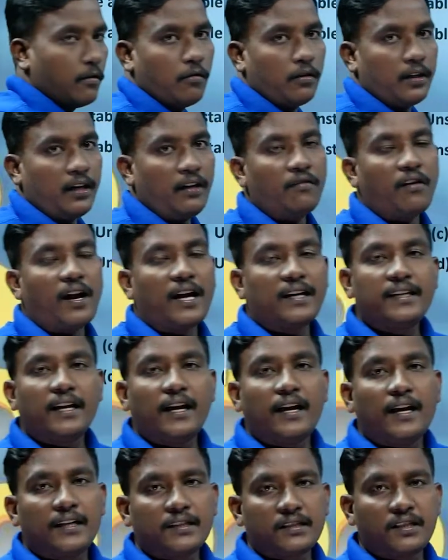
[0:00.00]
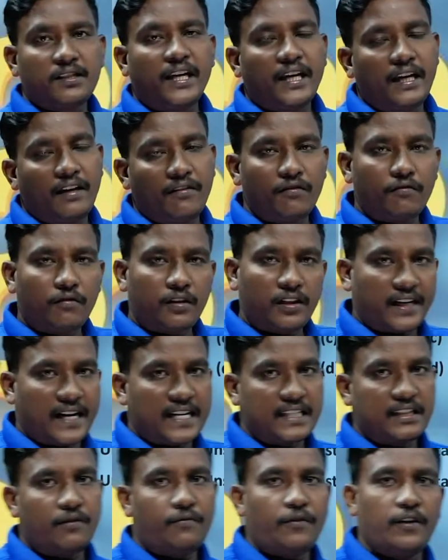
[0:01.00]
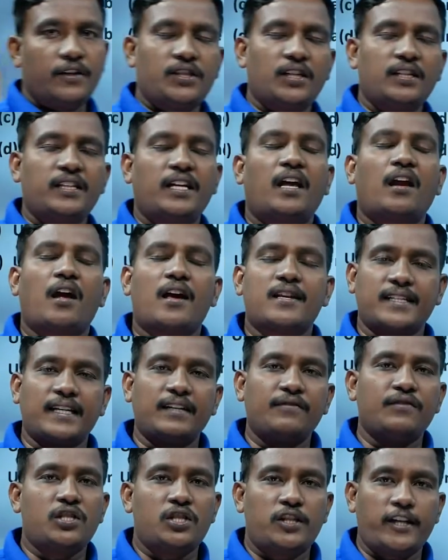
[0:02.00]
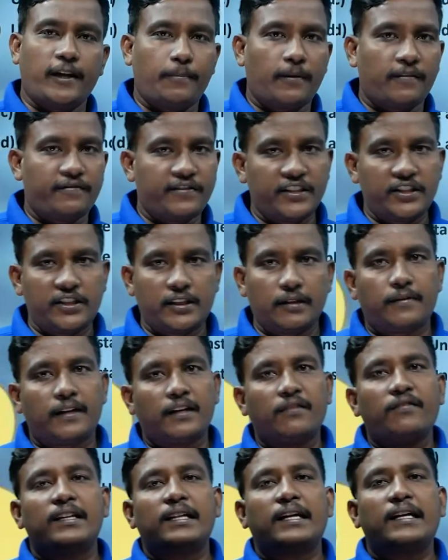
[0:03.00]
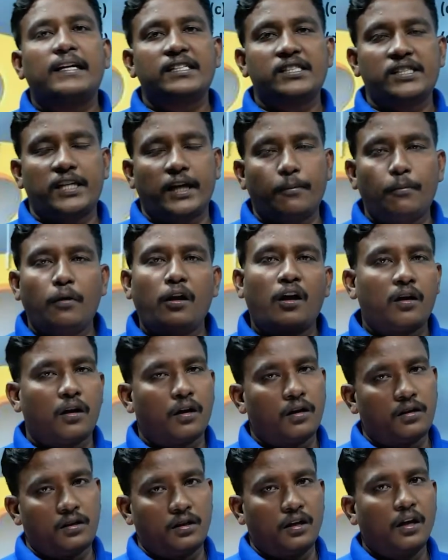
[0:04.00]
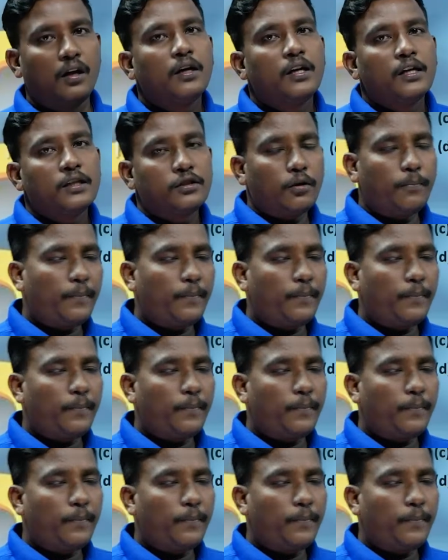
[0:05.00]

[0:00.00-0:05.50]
Okay, what they are asked, they given one transfer function, they are asking which type of system and whether it is stable or not. So